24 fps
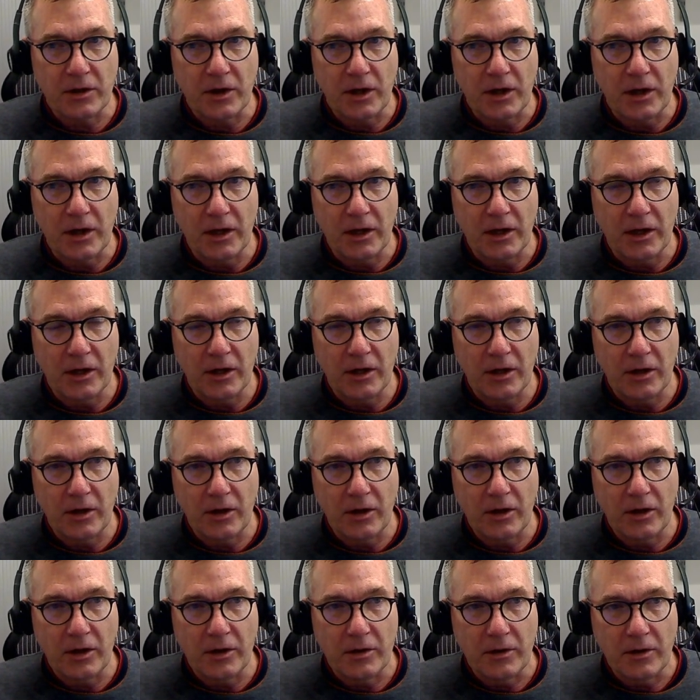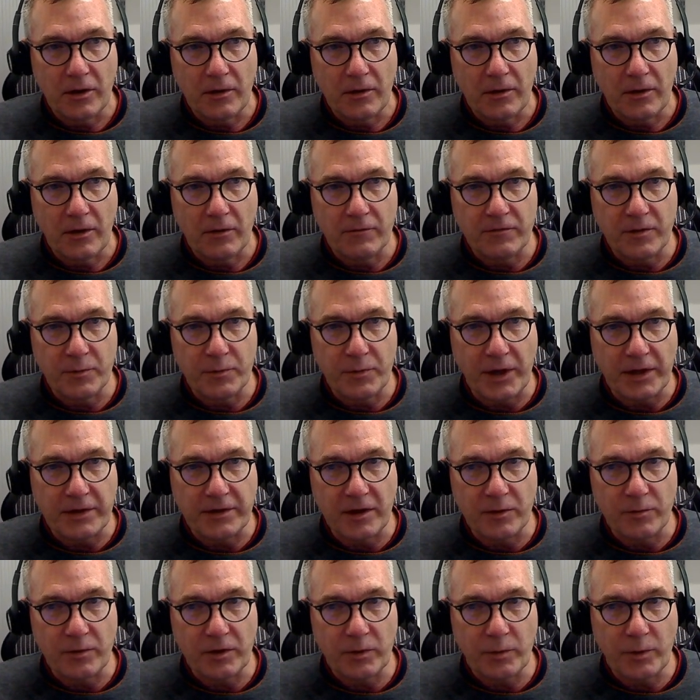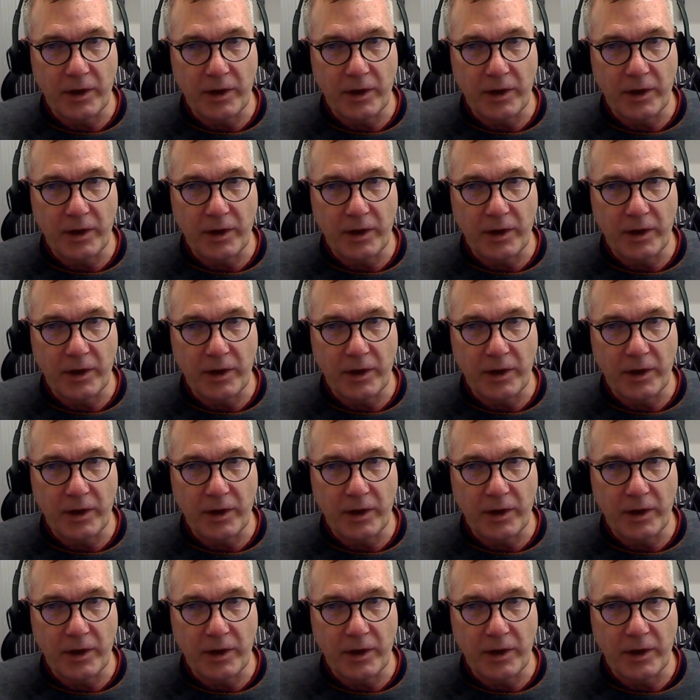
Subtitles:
of the pandemic,